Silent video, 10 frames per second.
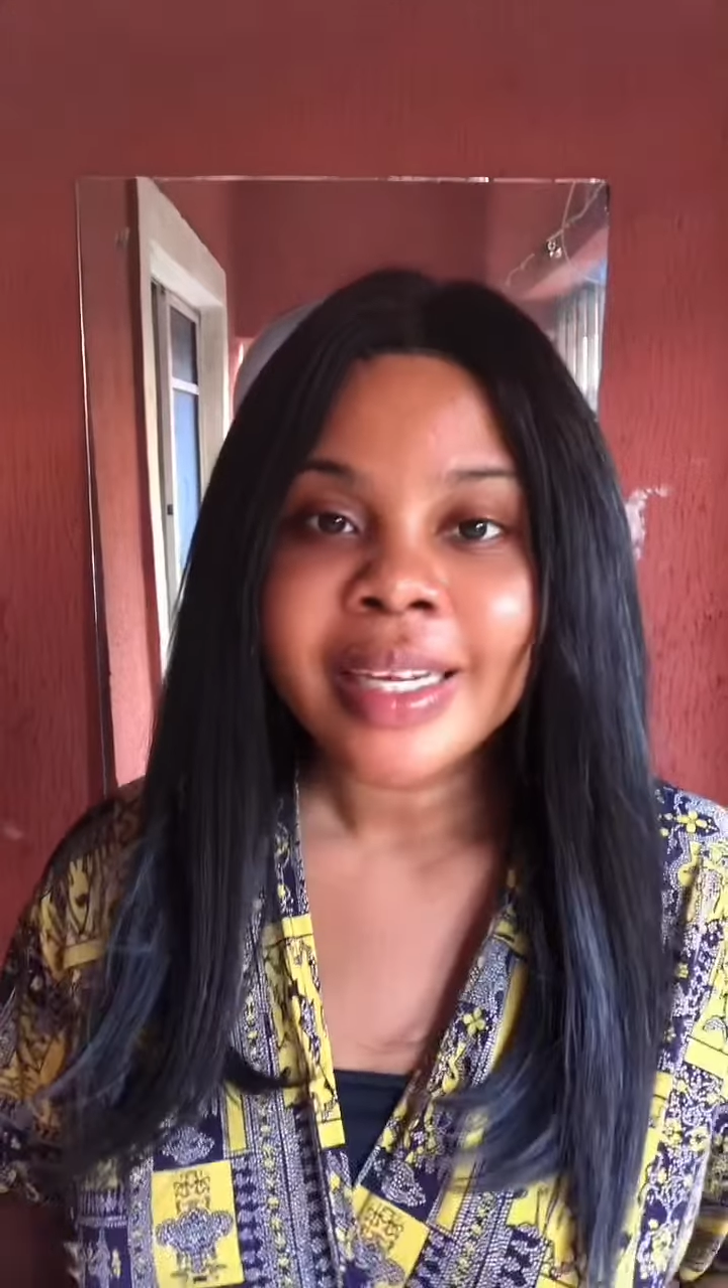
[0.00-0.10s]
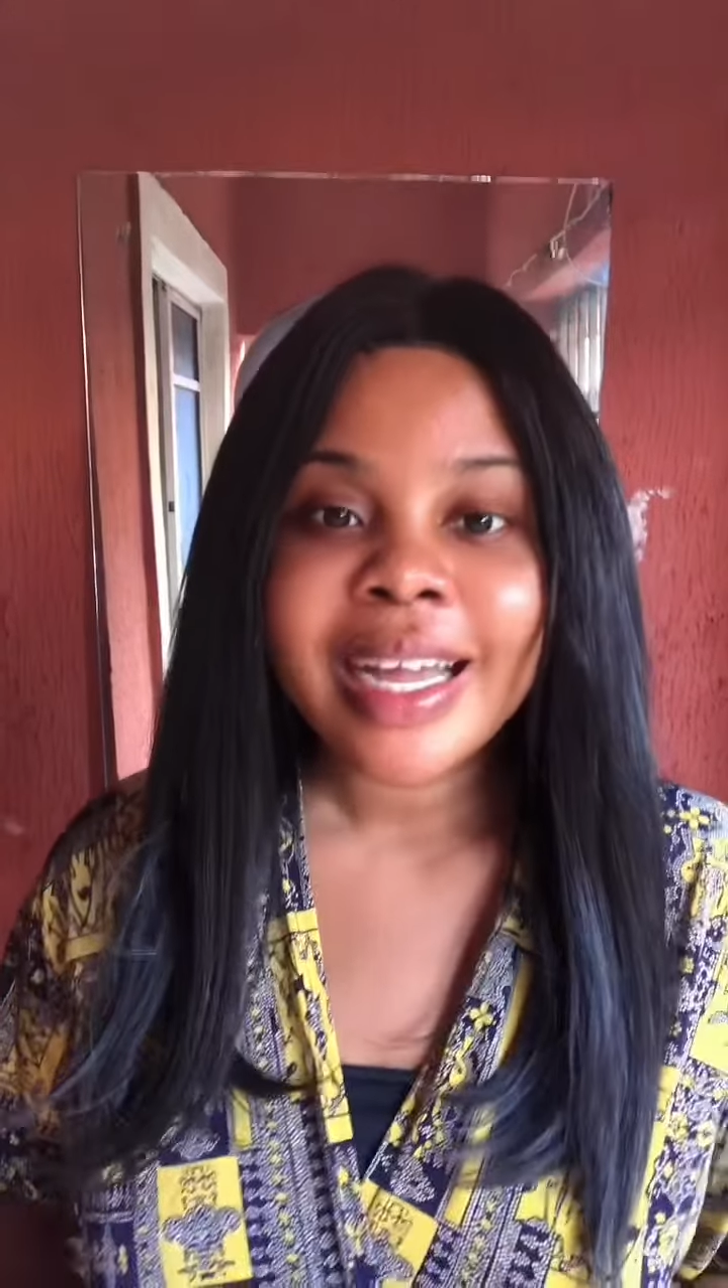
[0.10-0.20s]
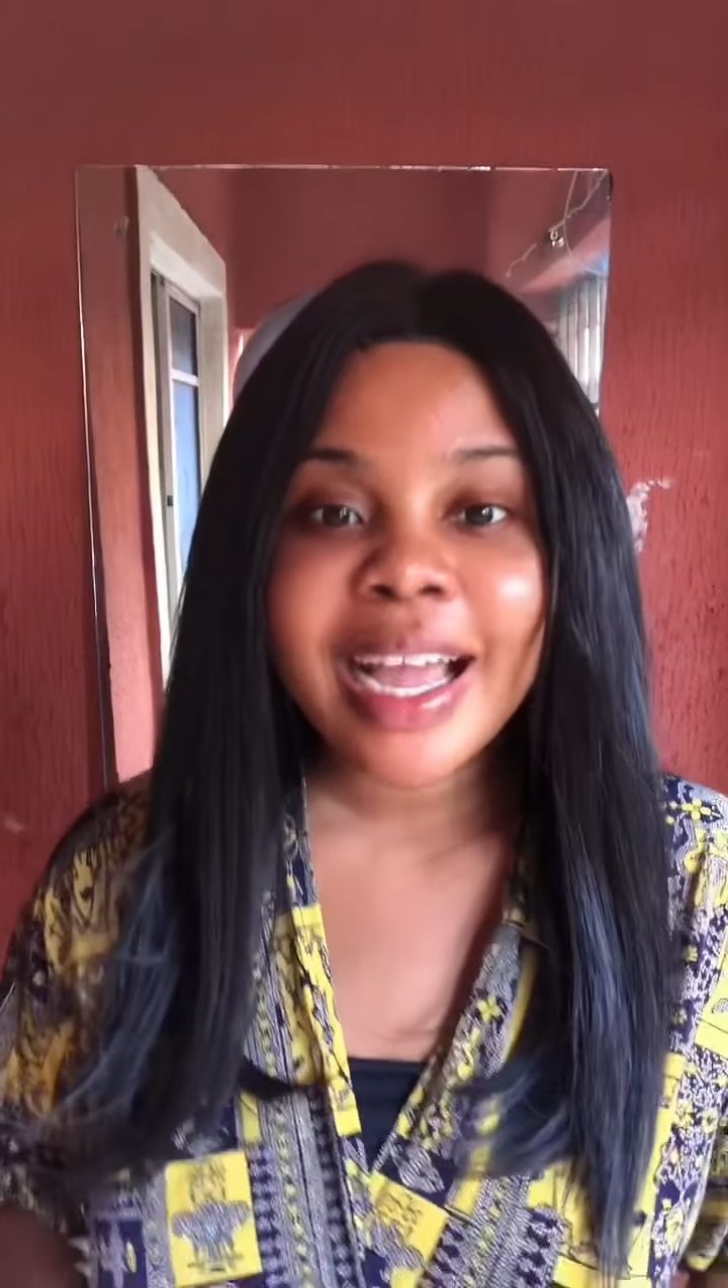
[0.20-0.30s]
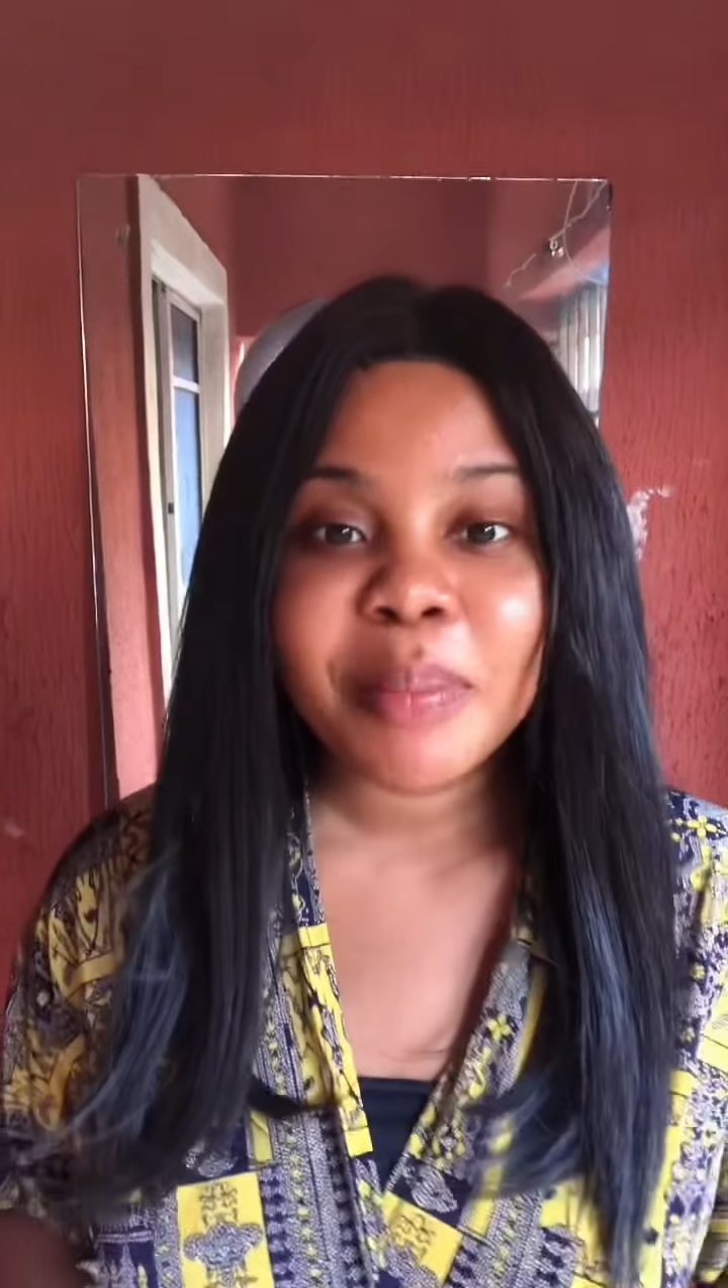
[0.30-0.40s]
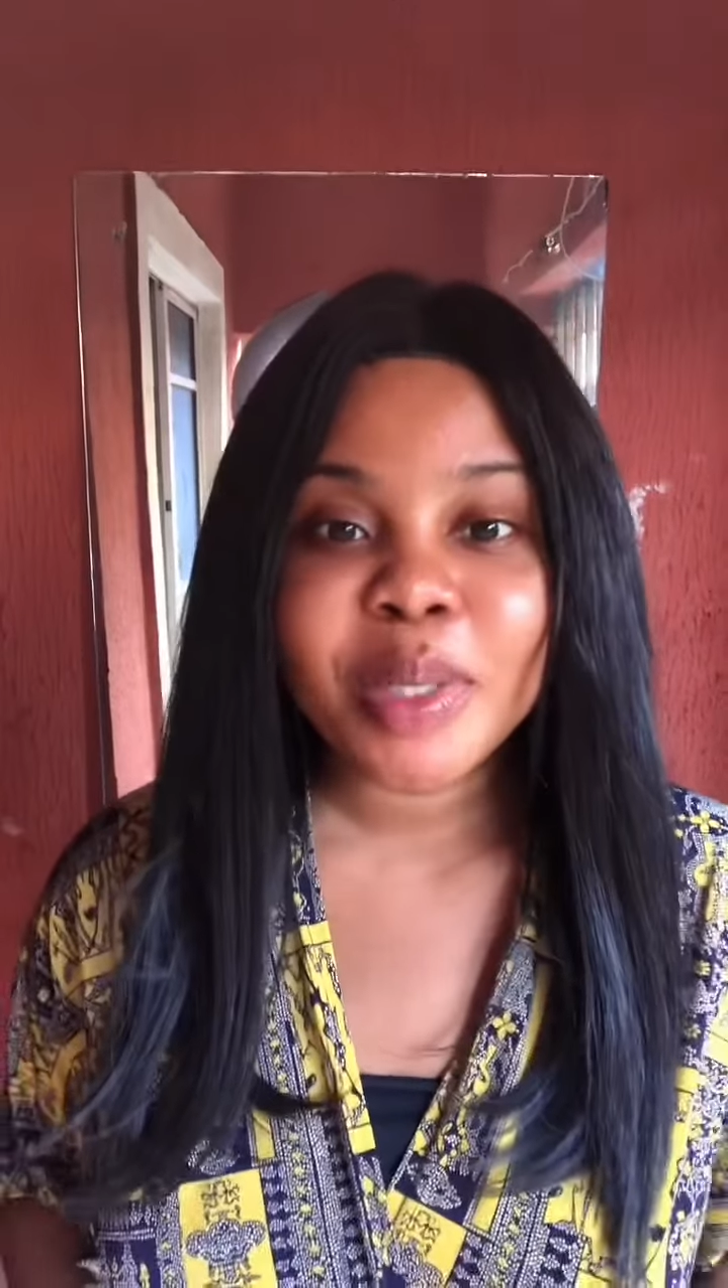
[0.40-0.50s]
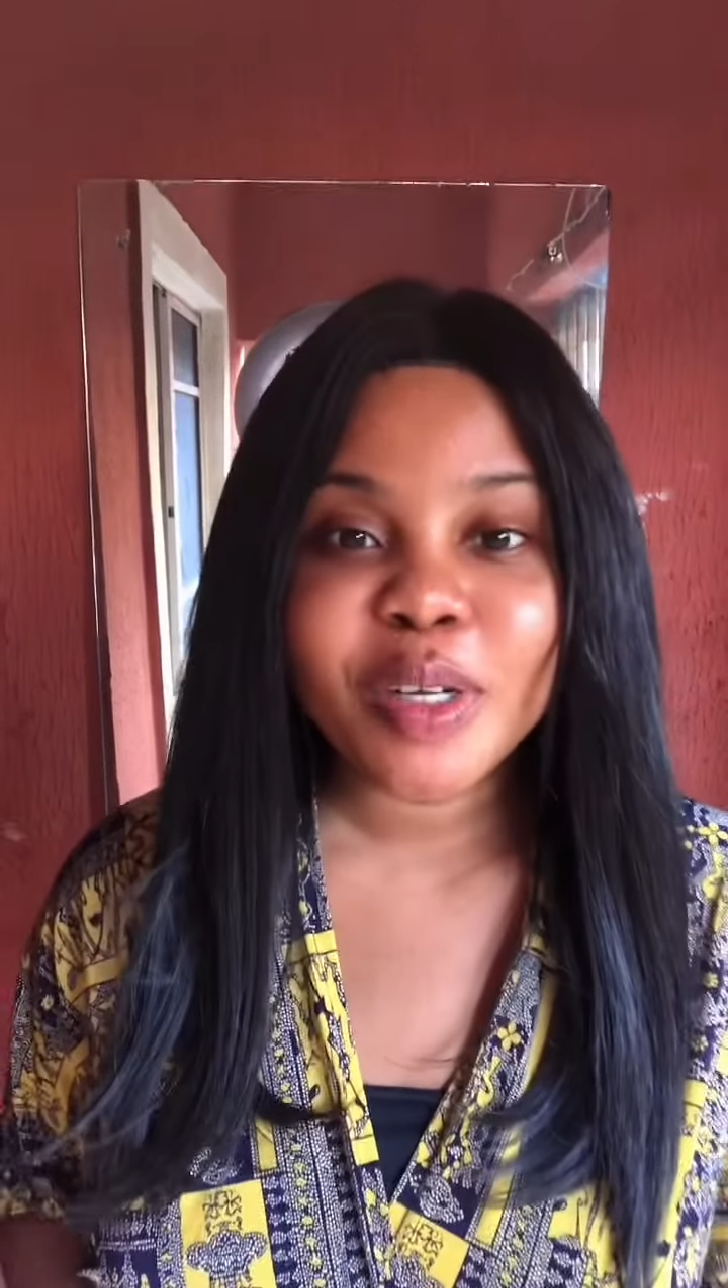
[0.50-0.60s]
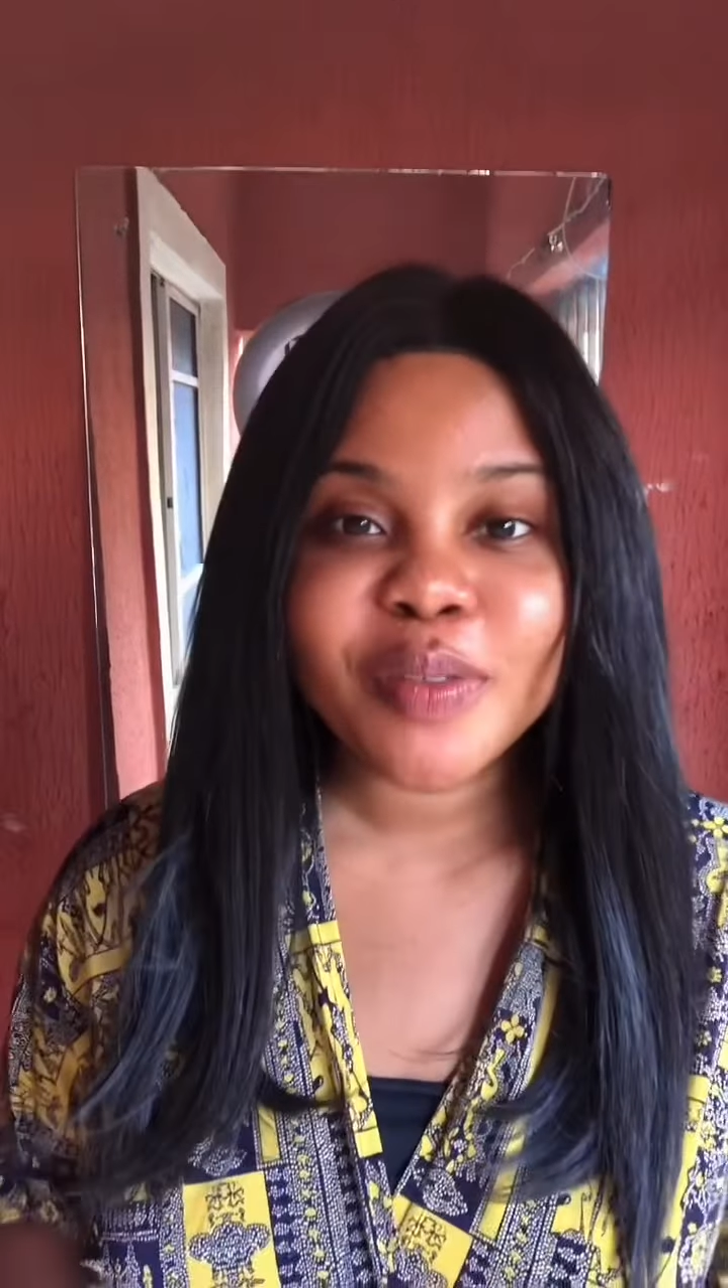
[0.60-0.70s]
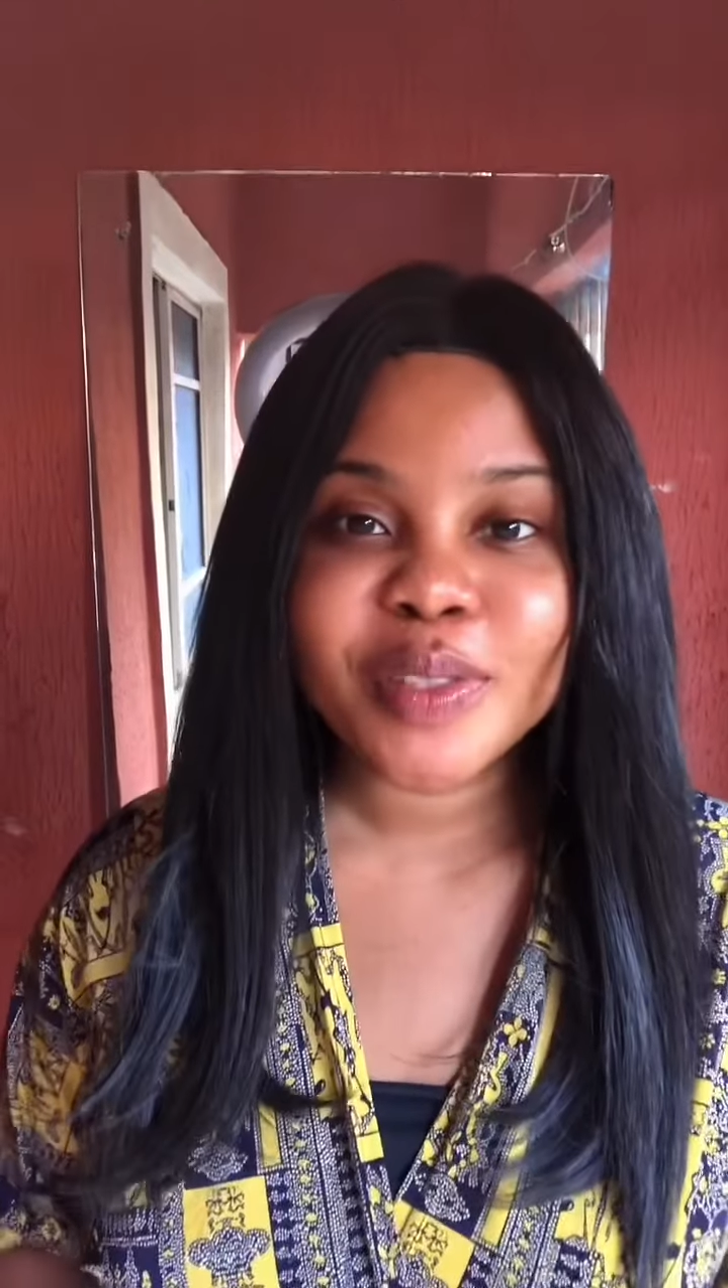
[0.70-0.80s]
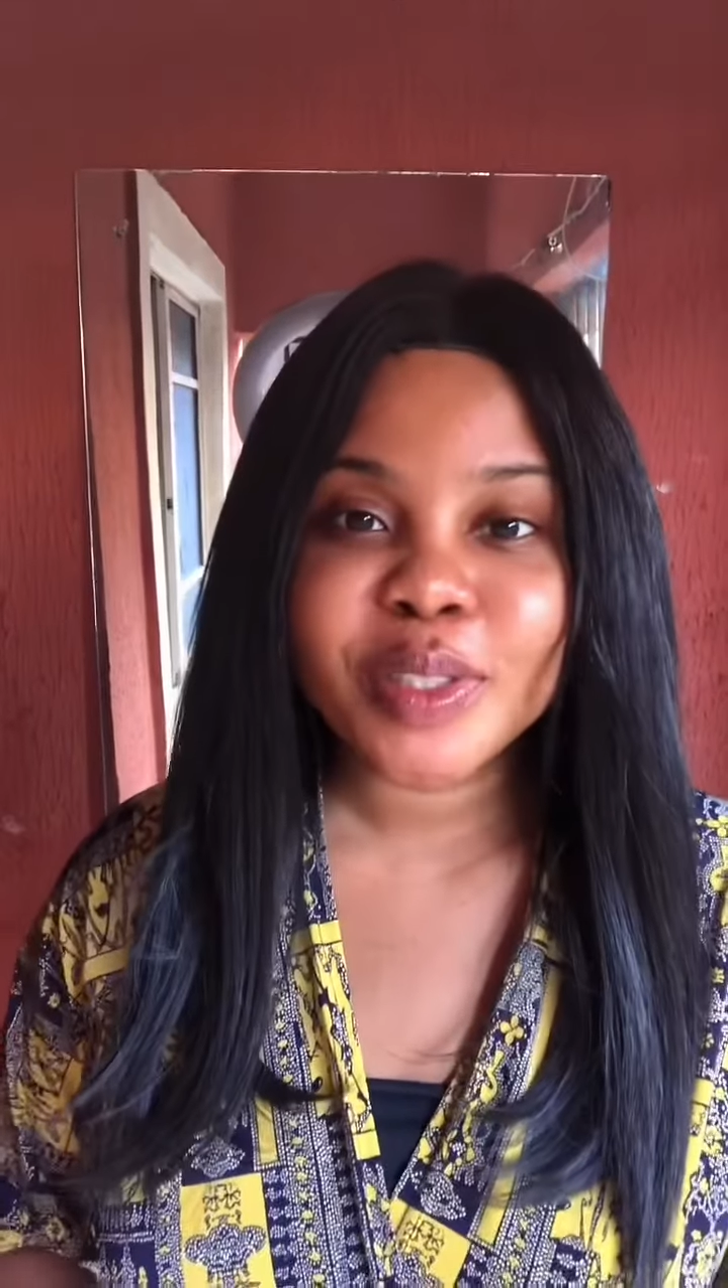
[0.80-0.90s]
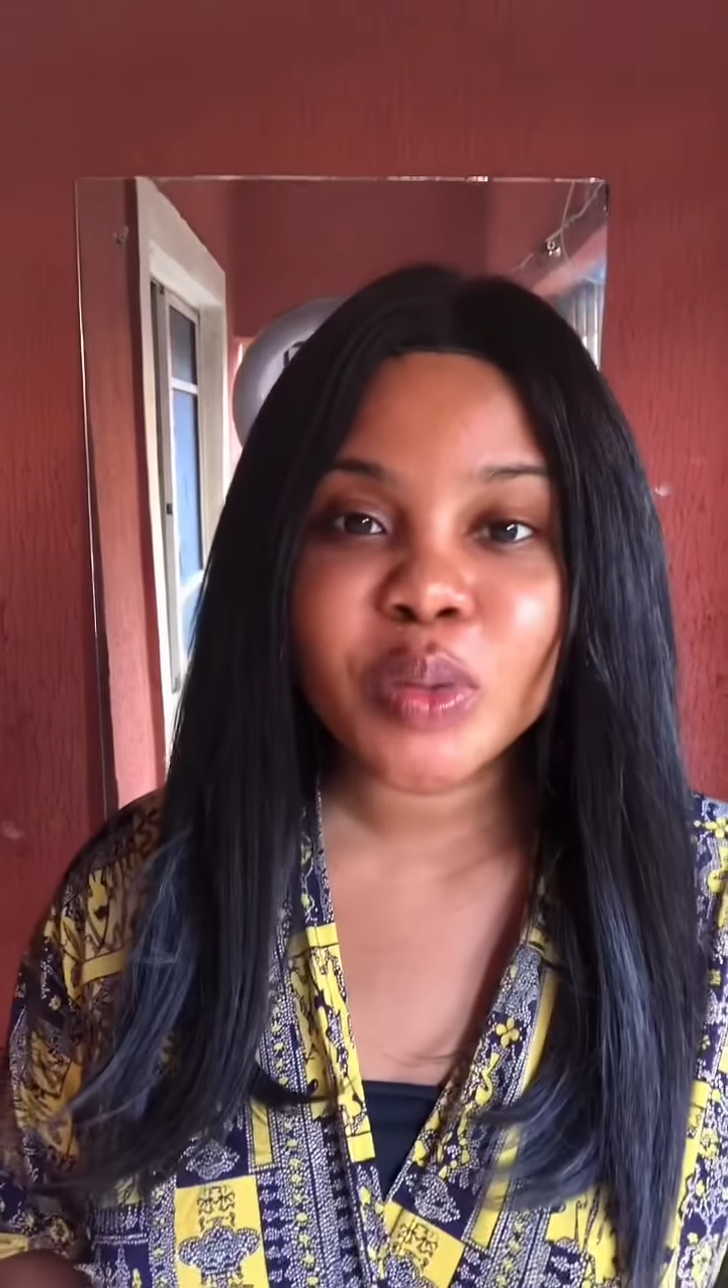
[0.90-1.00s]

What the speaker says: Hi, beloved.